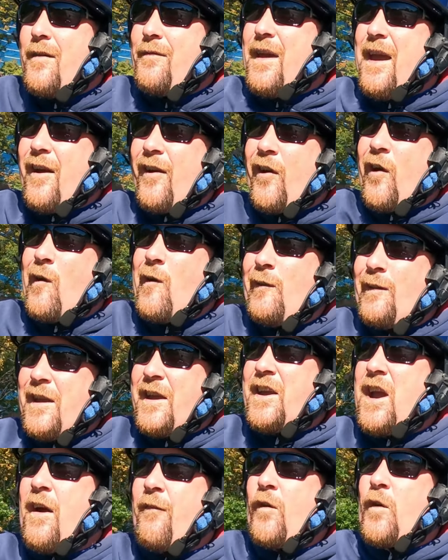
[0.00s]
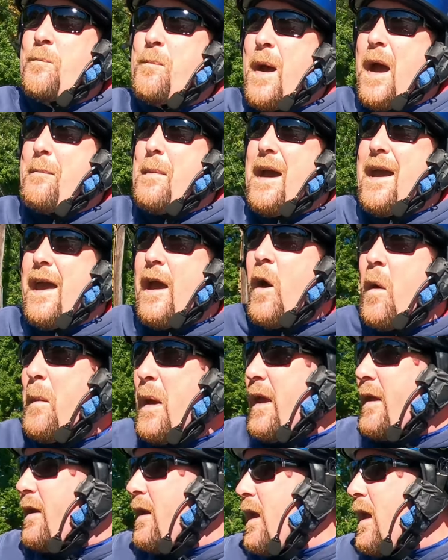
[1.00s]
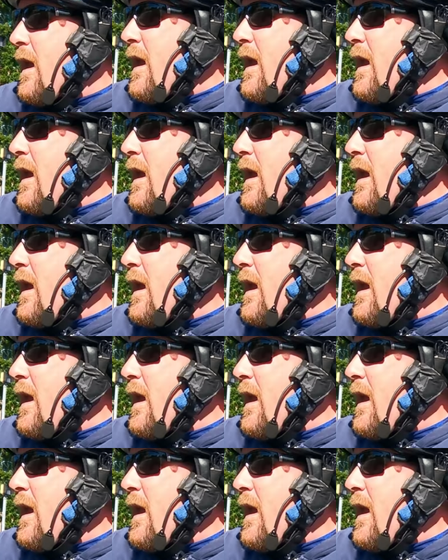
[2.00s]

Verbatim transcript: They are currently covered by my helmet,